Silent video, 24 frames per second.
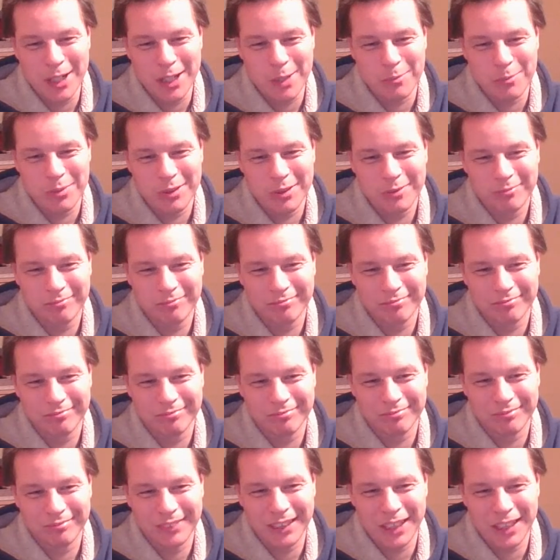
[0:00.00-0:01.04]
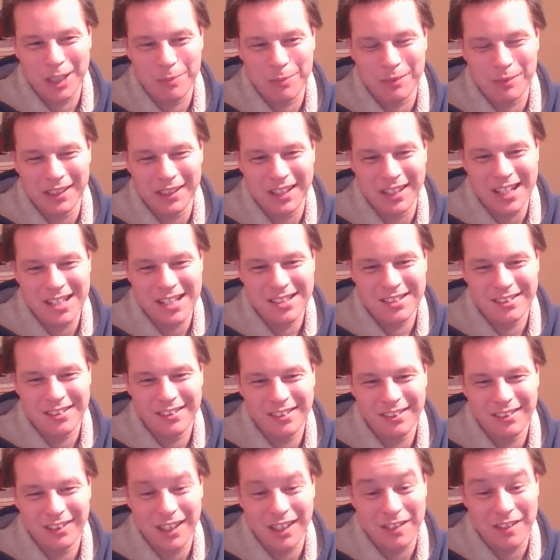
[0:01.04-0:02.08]
up in a couple of days
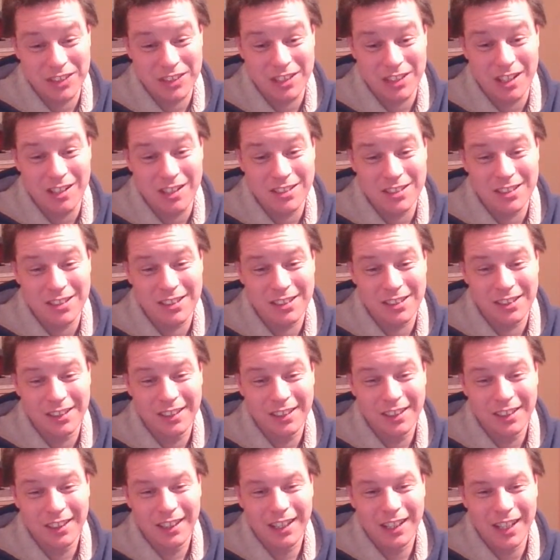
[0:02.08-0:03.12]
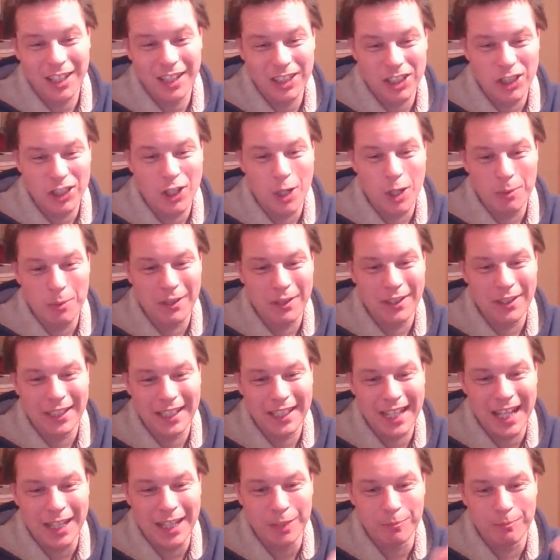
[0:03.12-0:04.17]
that I've started, and you know I'm going to
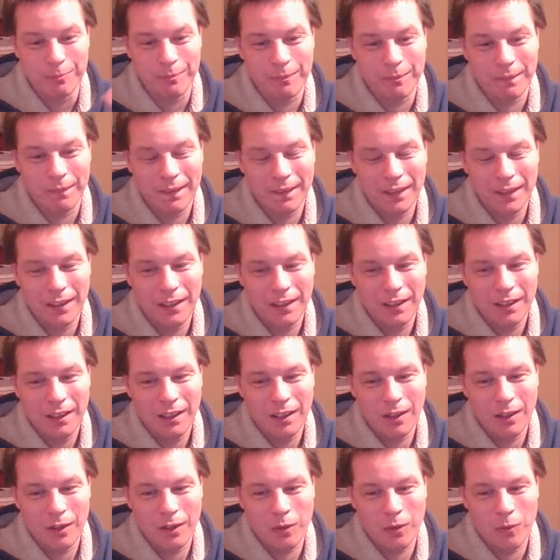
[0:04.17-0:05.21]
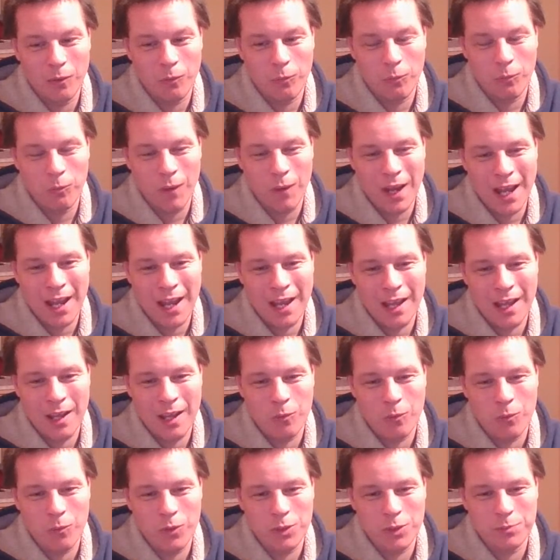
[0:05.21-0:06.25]
Kent. Where
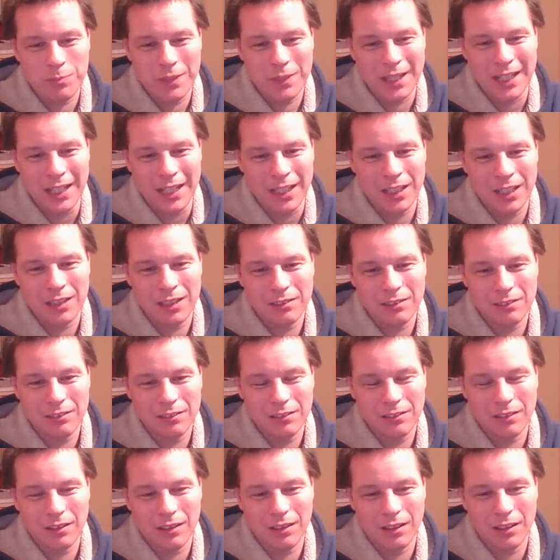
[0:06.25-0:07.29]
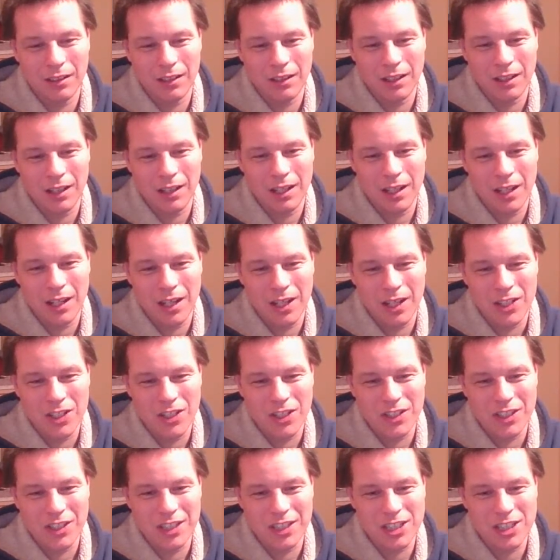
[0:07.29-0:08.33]
would be
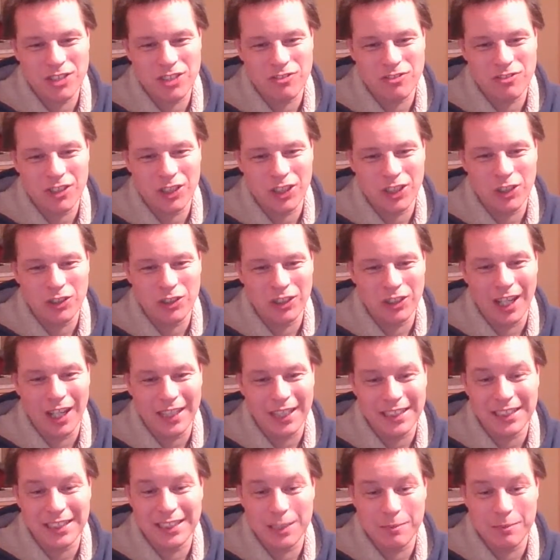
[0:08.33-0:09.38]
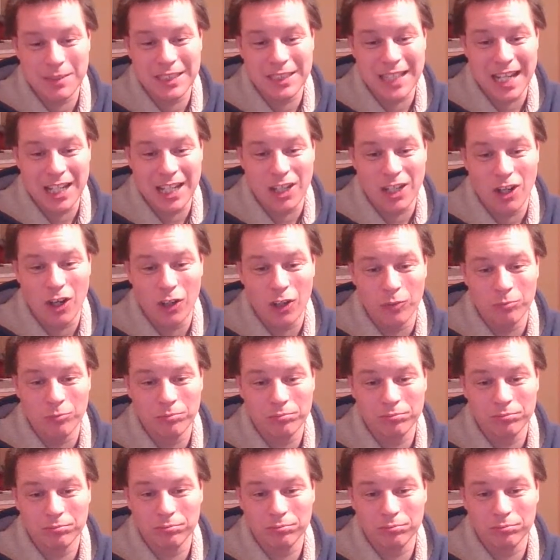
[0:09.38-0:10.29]
another district that you'd like to see me take on